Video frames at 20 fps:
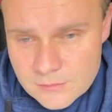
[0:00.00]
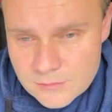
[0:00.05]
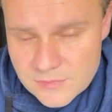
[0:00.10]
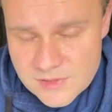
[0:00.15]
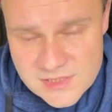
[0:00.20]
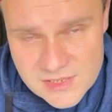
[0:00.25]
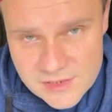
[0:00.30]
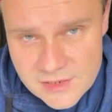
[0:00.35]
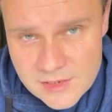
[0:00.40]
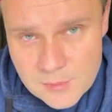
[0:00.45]

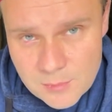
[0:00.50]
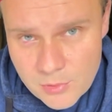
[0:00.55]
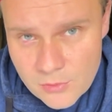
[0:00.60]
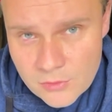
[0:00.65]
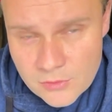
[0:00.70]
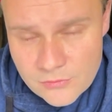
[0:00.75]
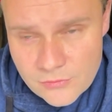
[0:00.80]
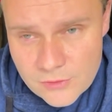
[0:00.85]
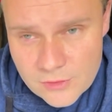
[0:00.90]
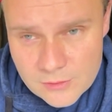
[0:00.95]
Singapore
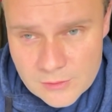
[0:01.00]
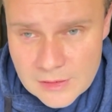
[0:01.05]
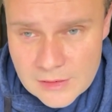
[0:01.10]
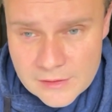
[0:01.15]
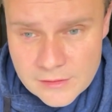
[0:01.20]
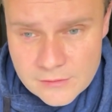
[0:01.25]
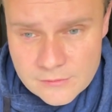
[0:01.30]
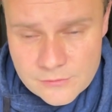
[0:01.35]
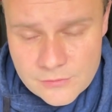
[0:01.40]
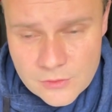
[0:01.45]
for
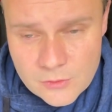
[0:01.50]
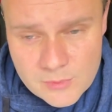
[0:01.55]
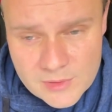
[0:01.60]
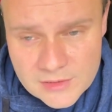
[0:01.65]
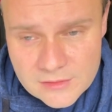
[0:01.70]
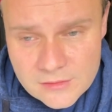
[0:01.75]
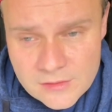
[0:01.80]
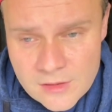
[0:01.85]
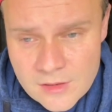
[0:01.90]
a bit,